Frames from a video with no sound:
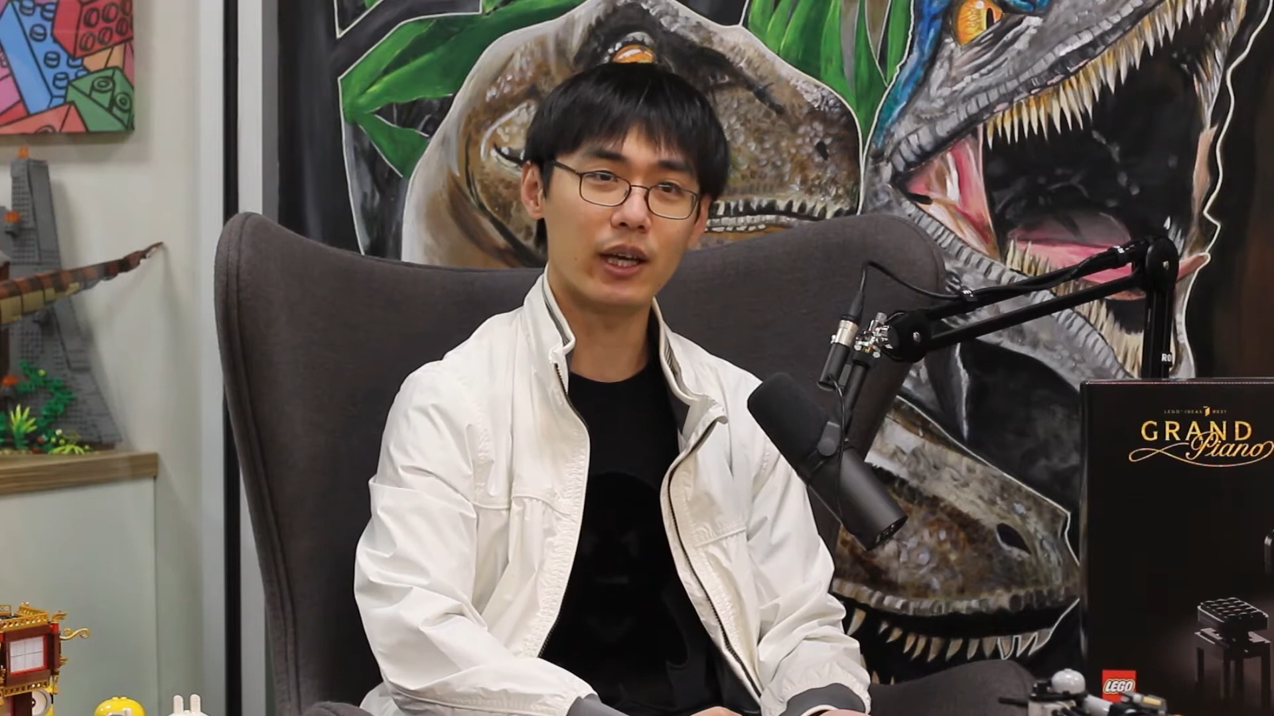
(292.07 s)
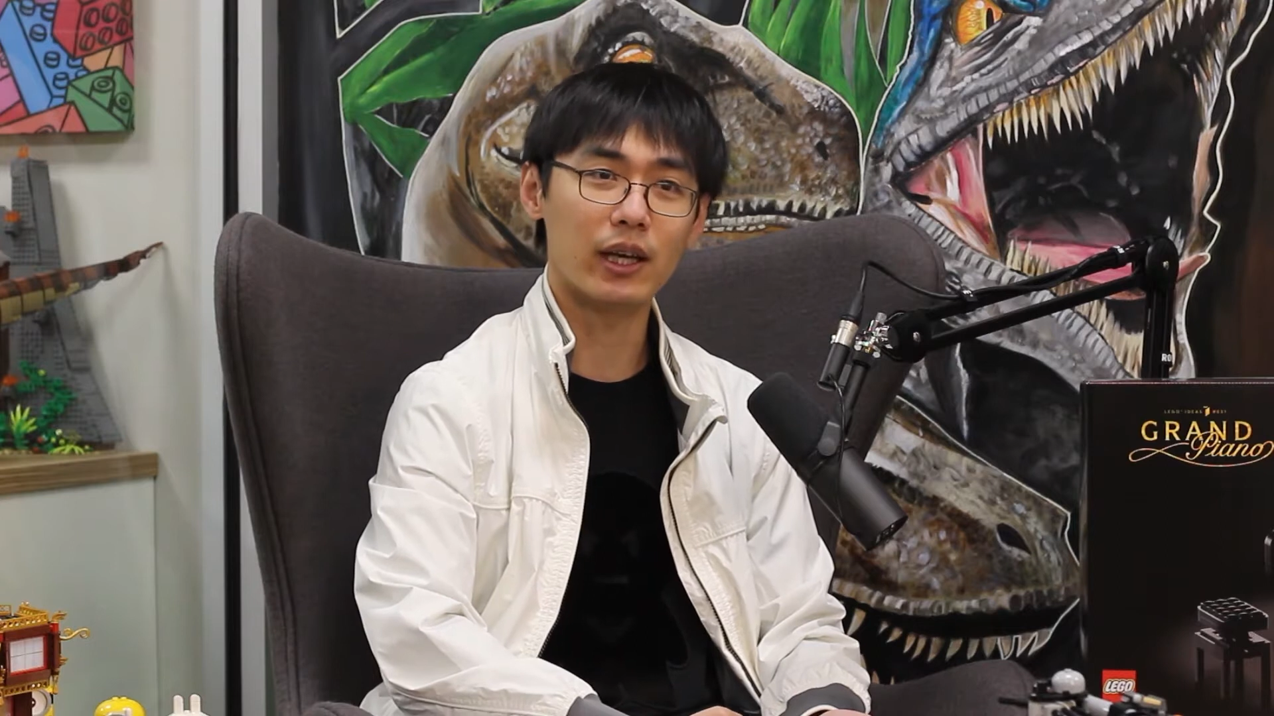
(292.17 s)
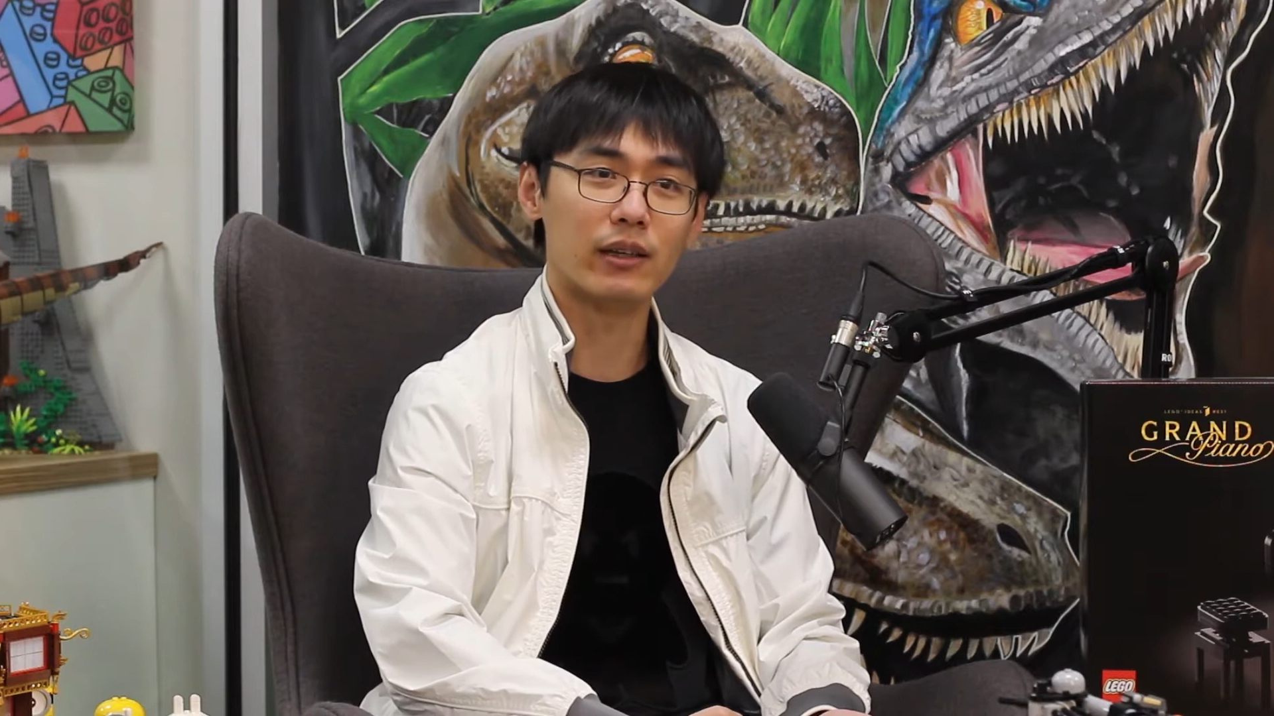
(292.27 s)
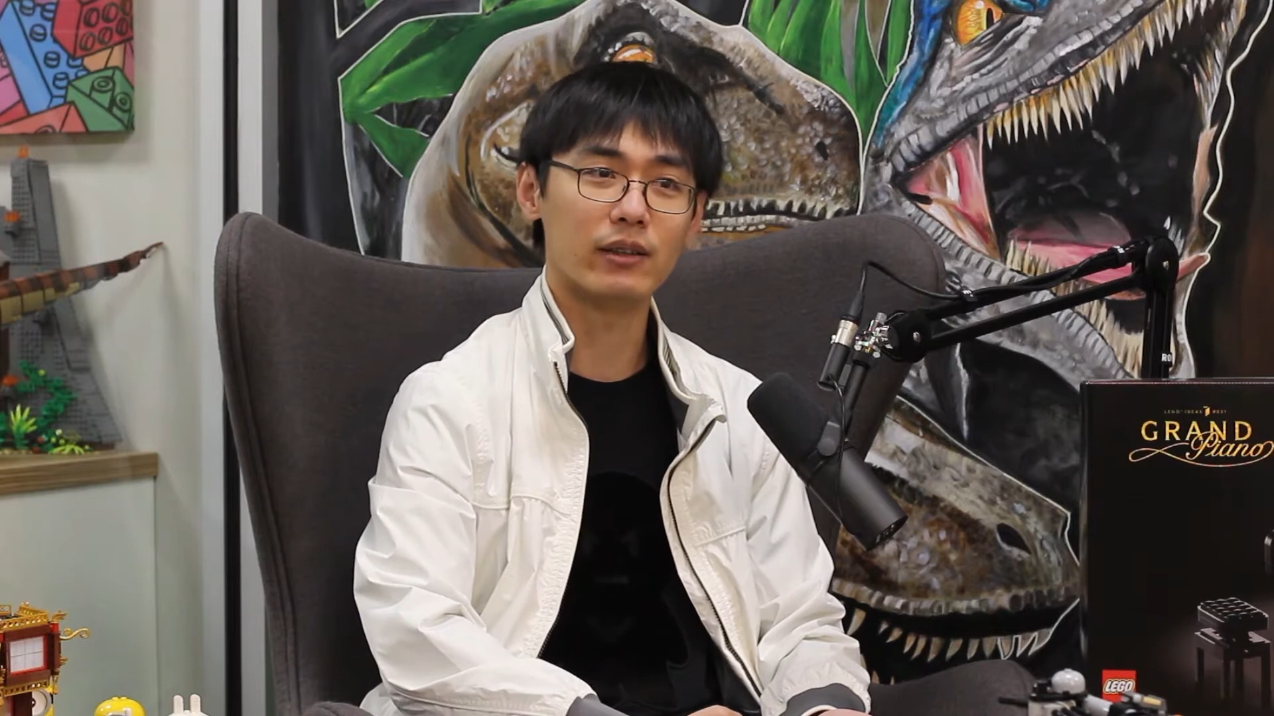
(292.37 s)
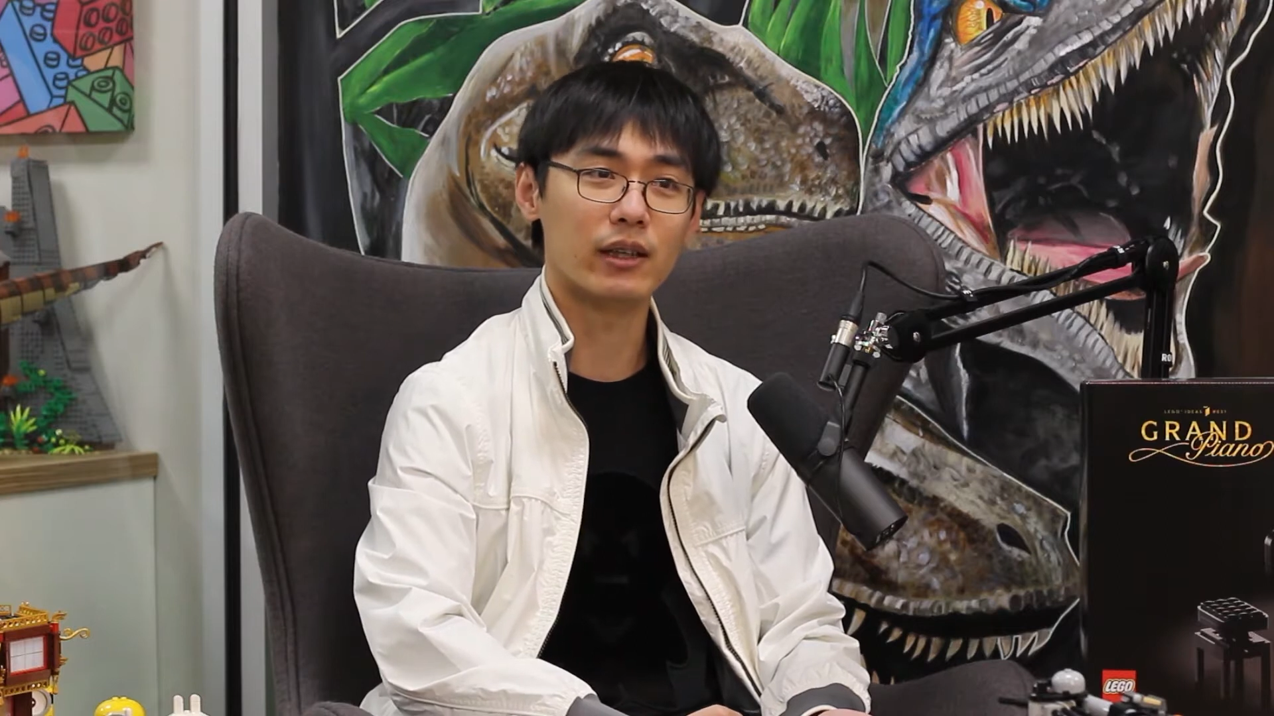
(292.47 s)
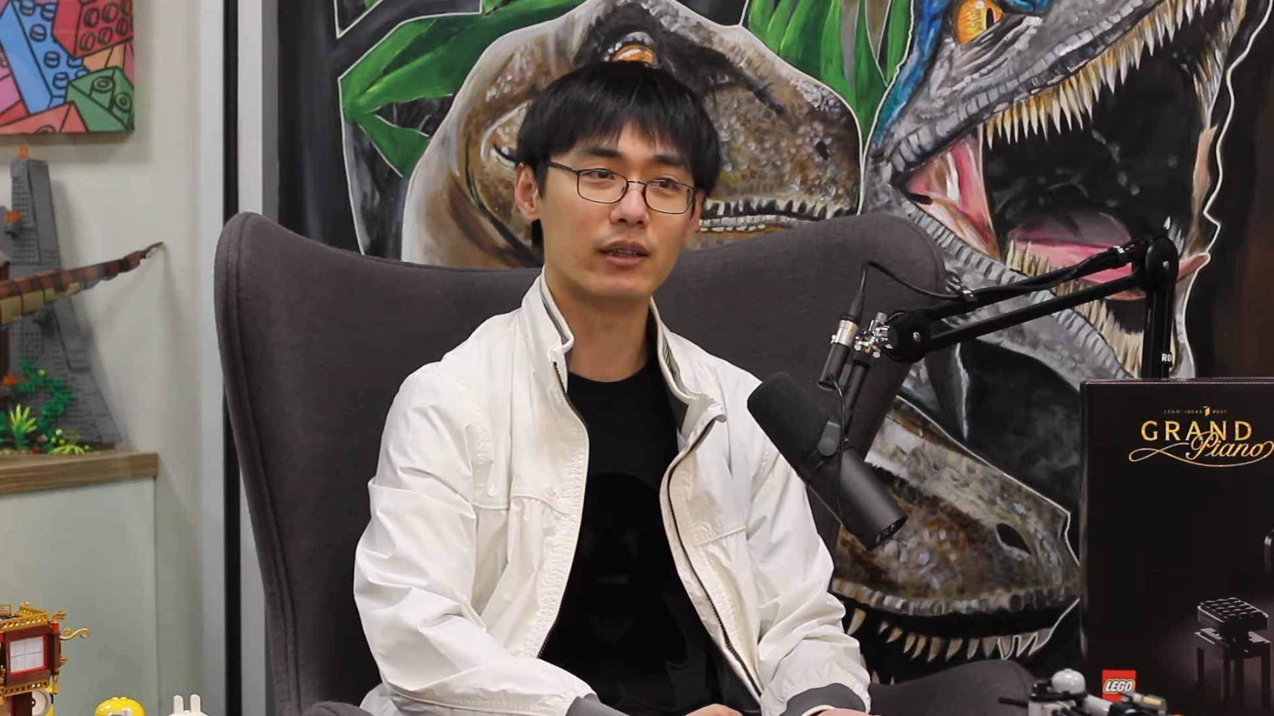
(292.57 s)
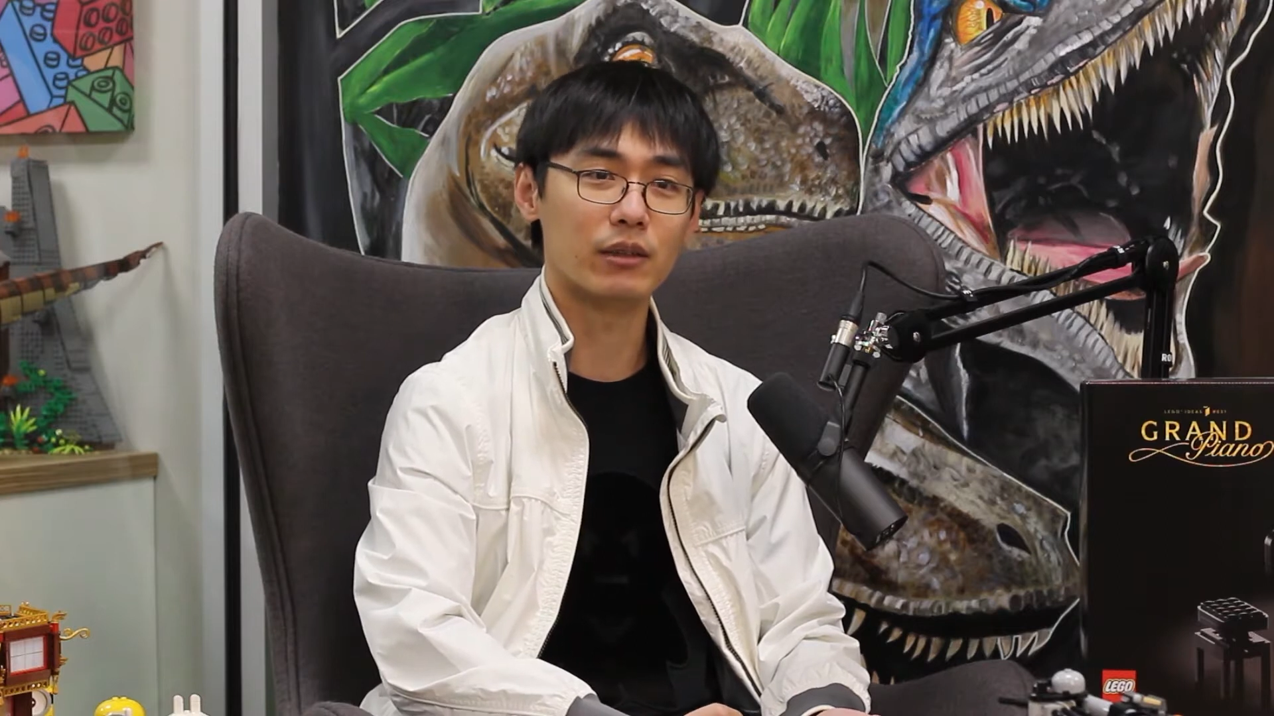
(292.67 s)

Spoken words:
and then